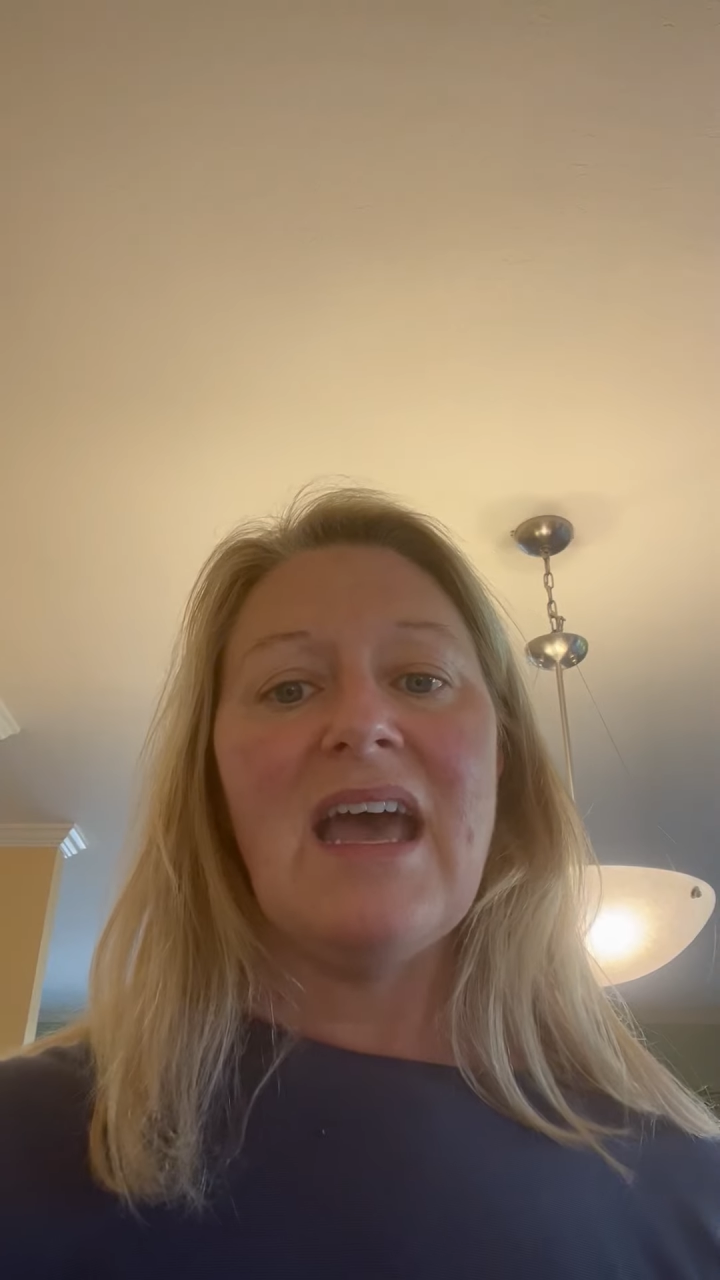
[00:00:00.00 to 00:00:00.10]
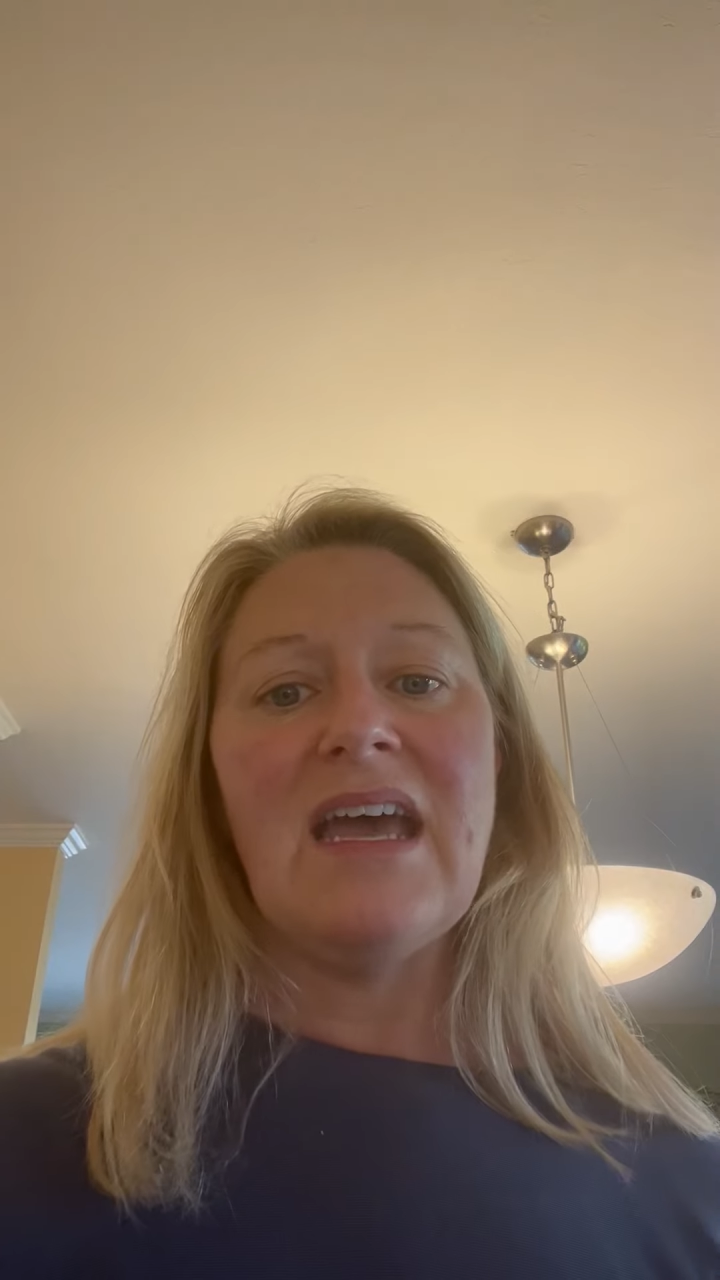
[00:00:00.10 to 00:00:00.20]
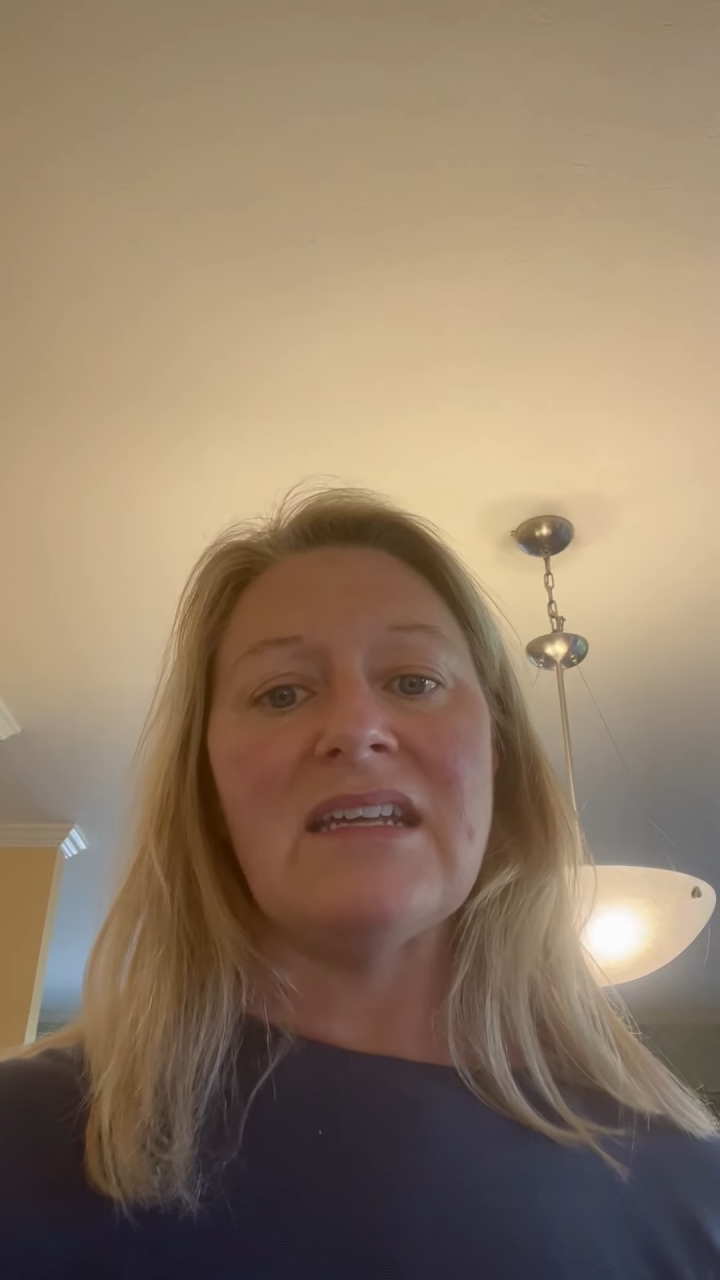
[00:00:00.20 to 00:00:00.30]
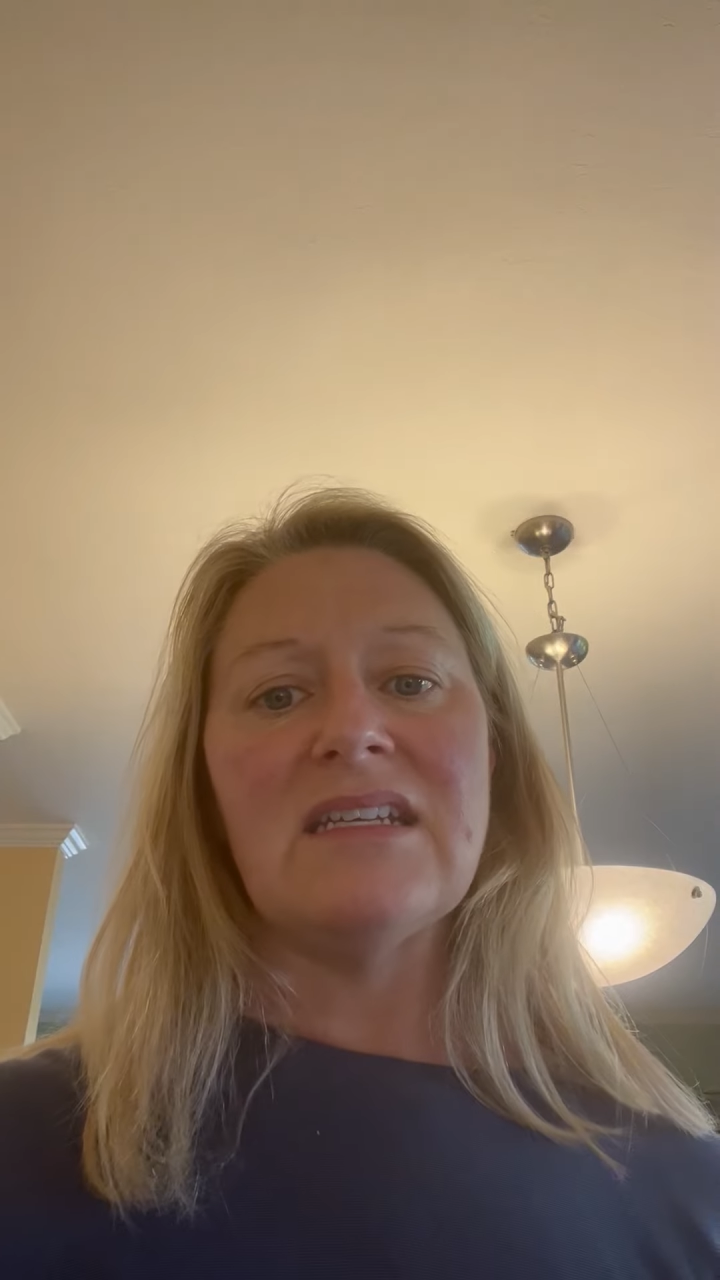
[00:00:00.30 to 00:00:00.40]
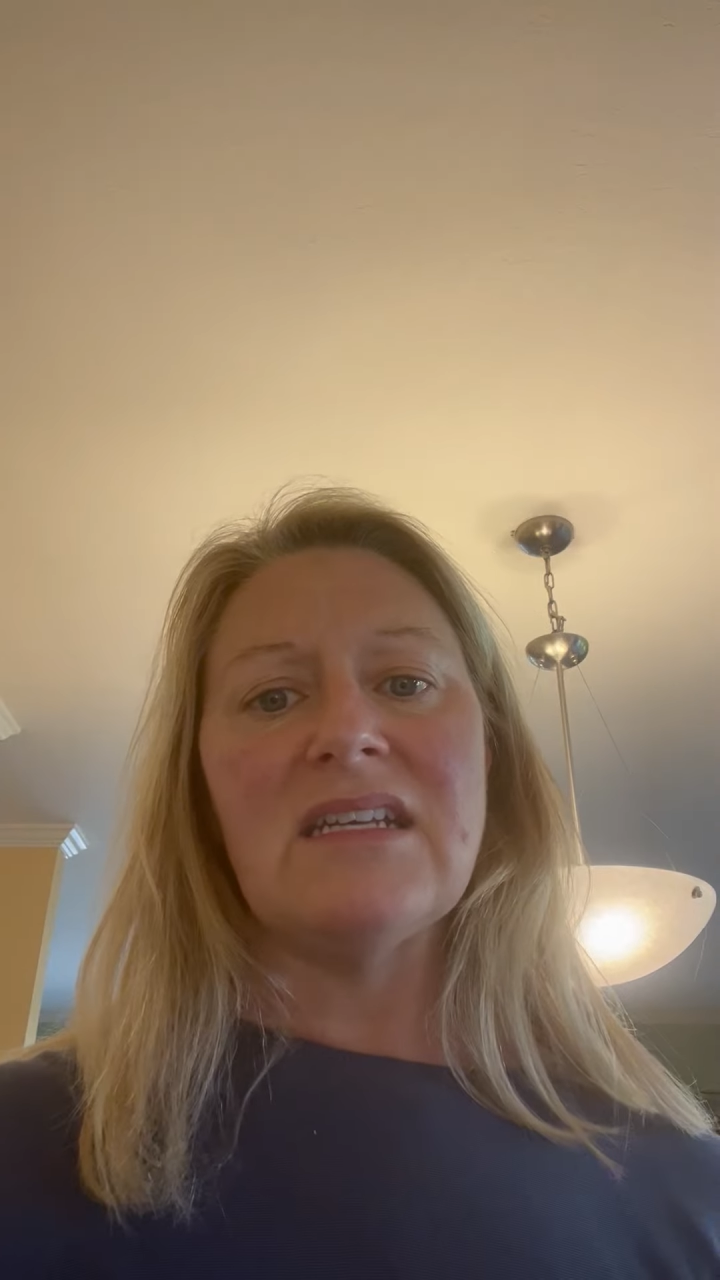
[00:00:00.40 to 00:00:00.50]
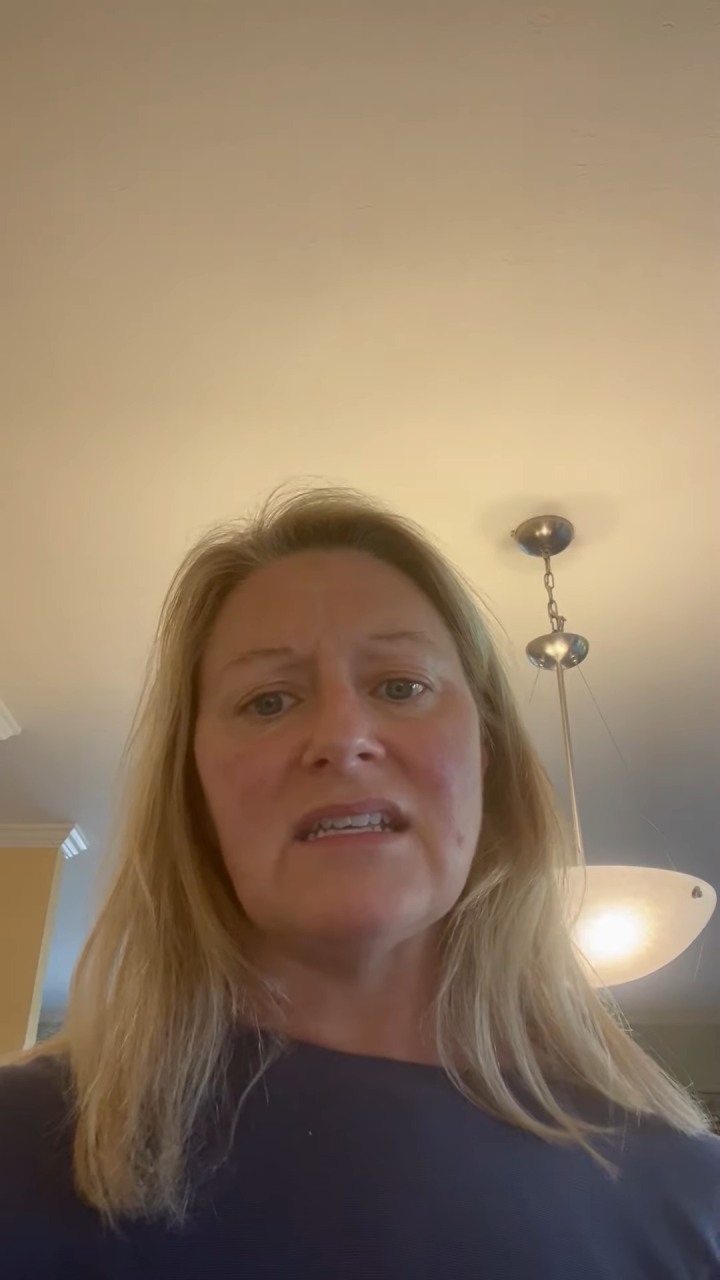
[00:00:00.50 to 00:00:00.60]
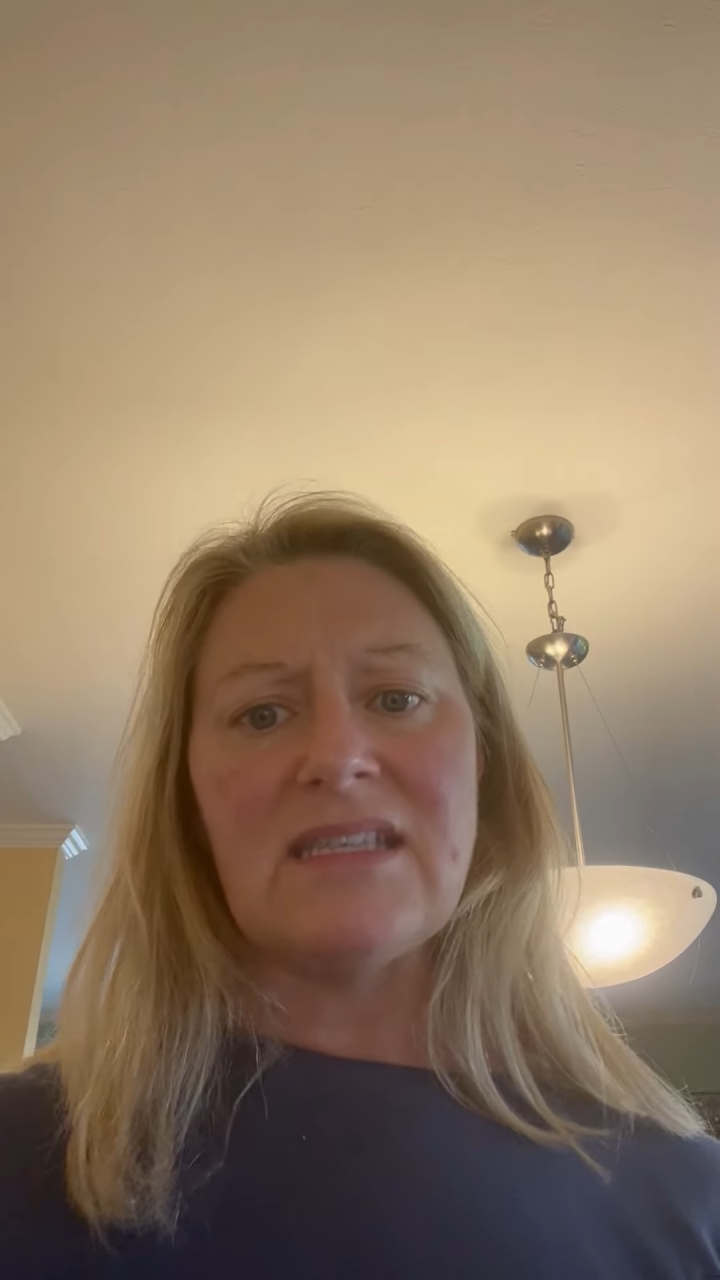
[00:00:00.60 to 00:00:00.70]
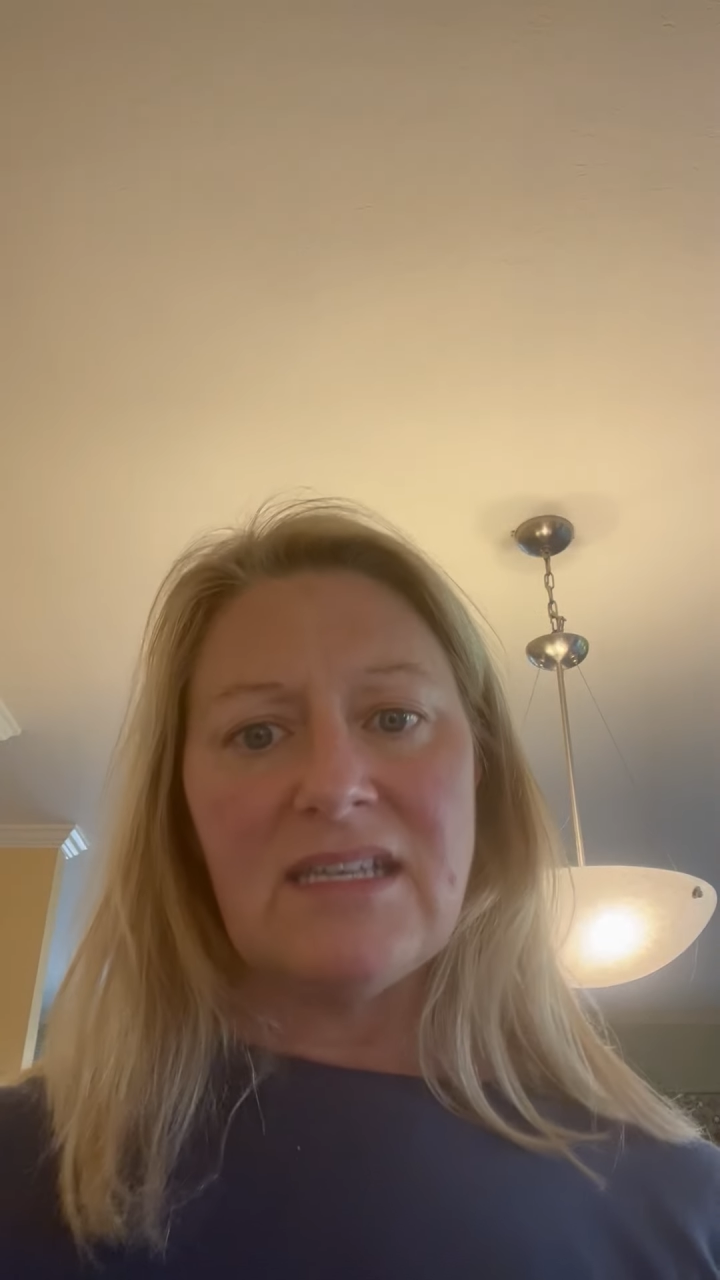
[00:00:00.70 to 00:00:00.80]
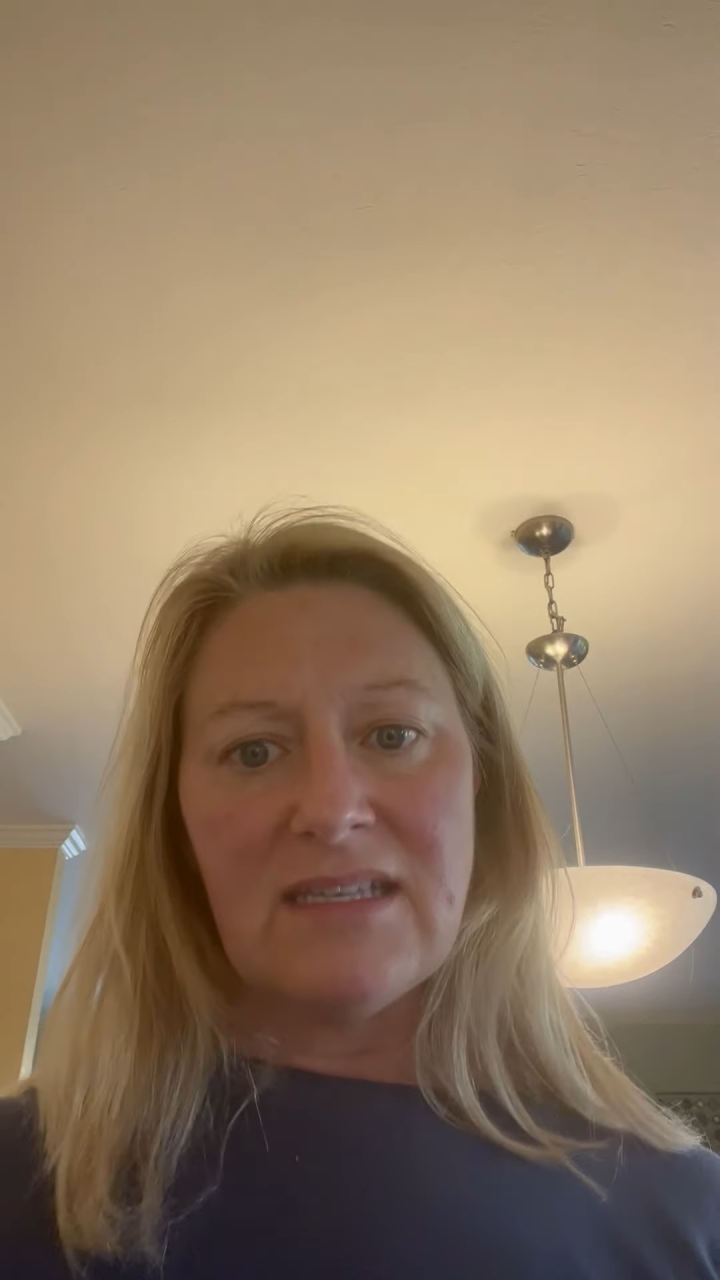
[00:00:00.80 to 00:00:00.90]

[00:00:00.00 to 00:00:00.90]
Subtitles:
and TDC